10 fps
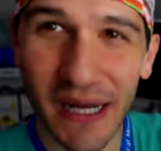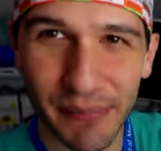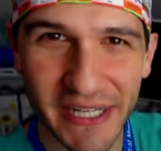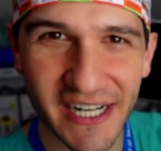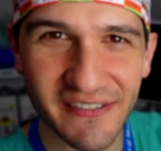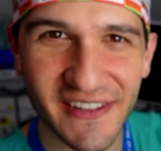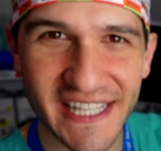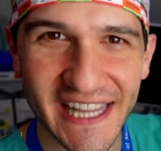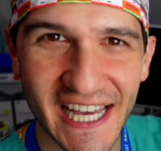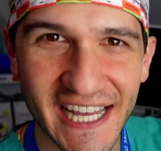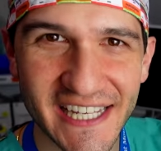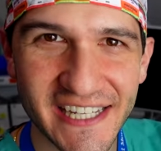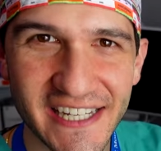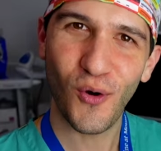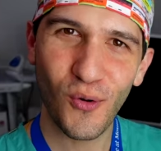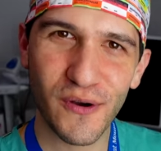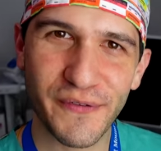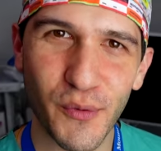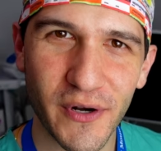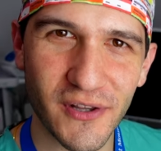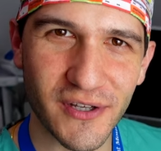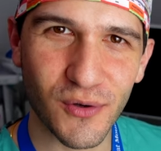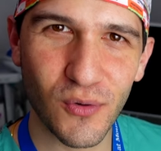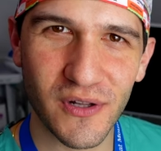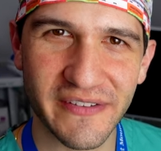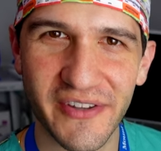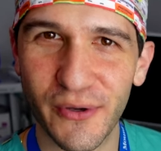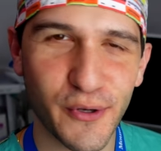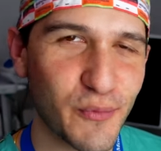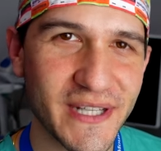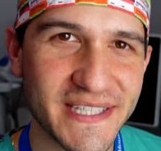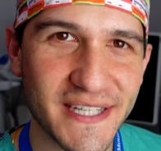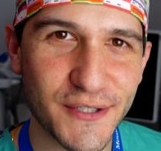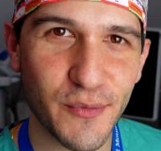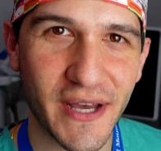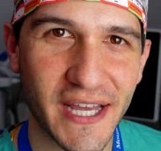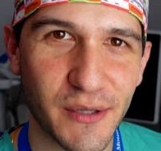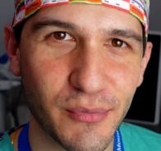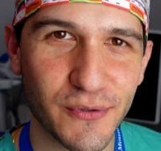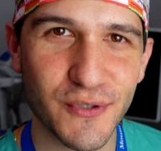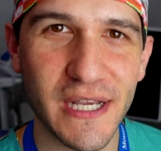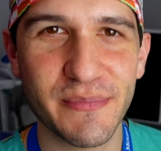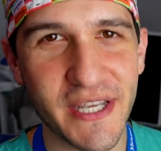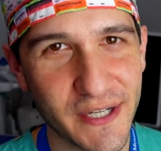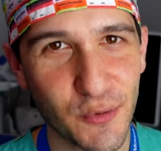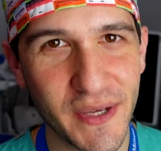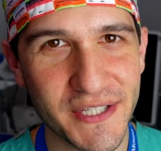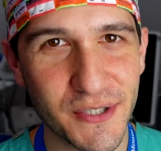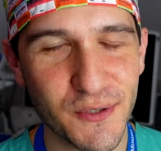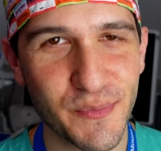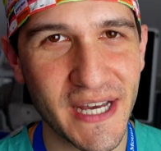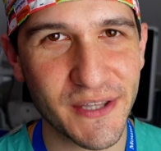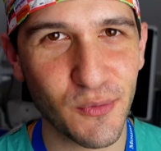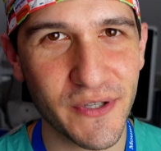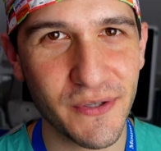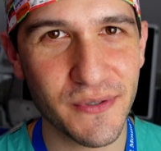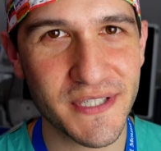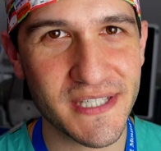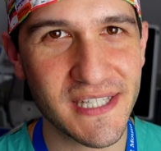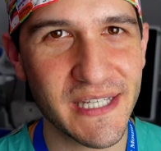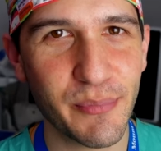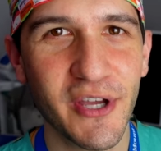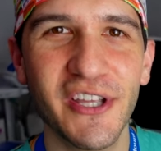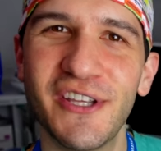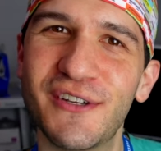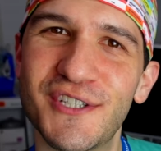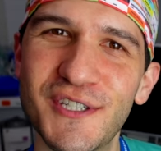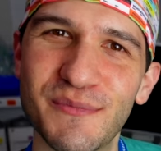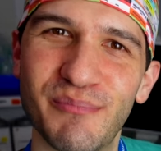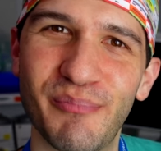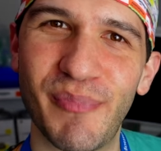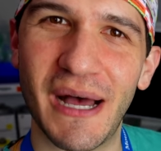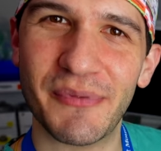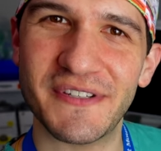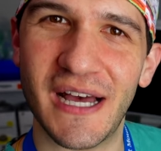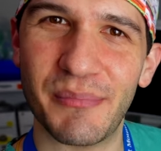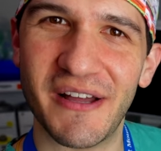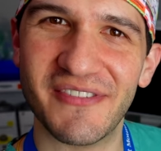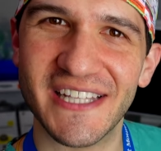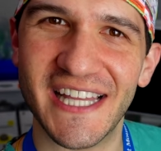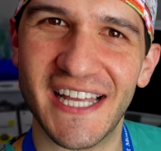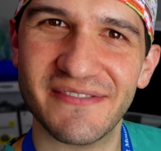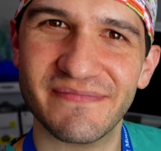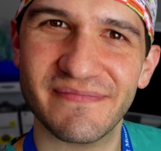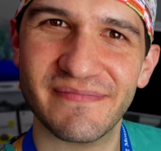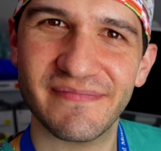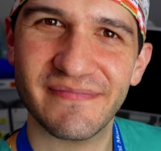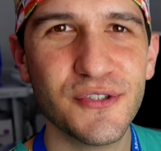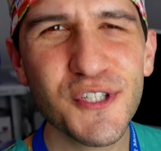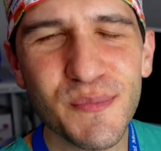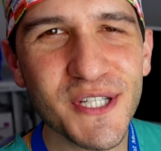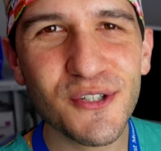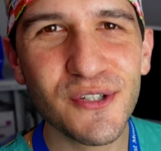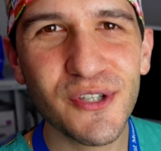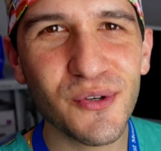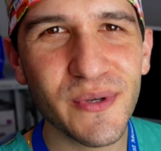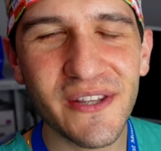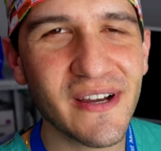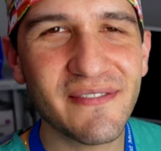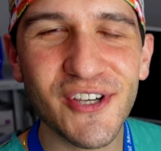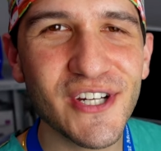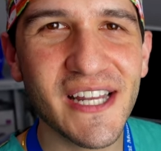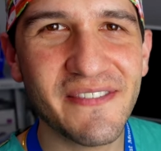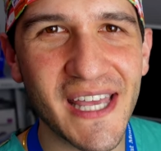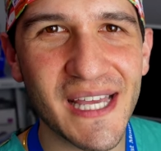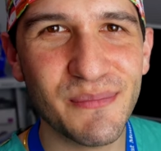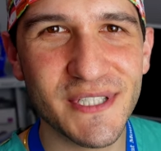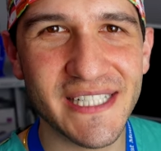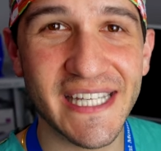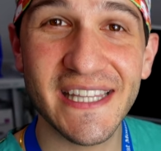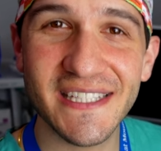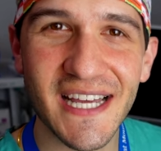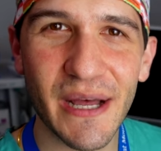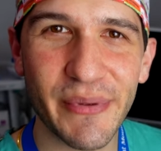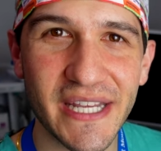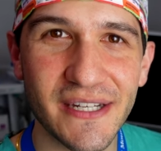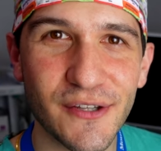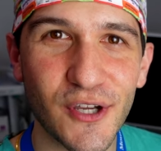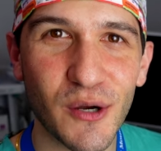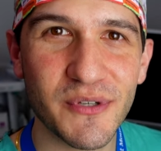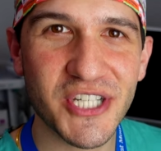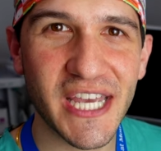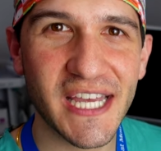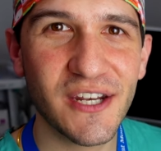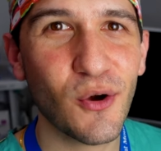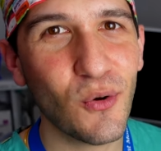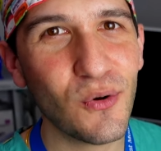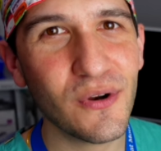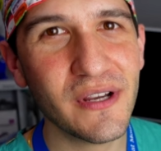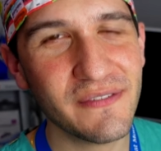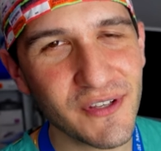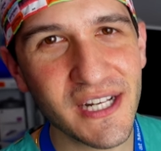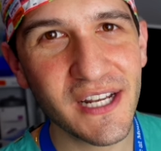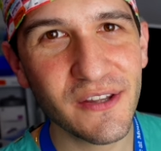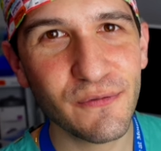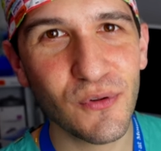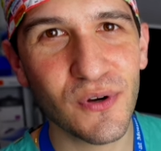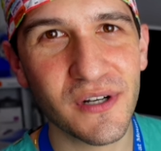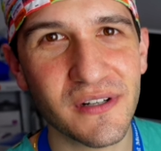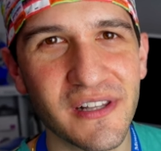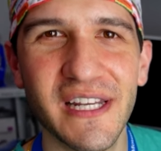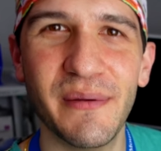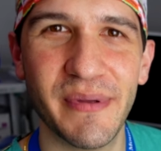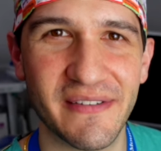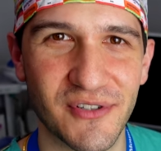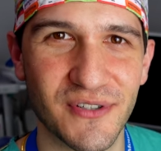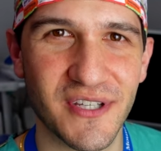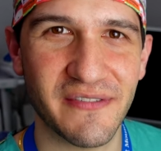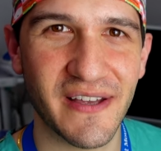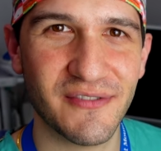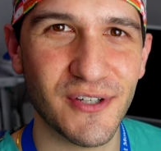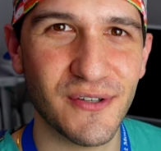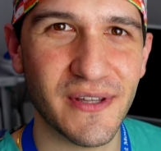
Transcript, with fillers: popping it off like that, or if you want to look cool, even though nobody sees you behind the blue drapes and your patient who's back there with you is asleep, you can just pop the top off like that. Just make sure you either have good enough aim to get the top into the garbage can, or if you get it on the floor, clean up after yourself after you do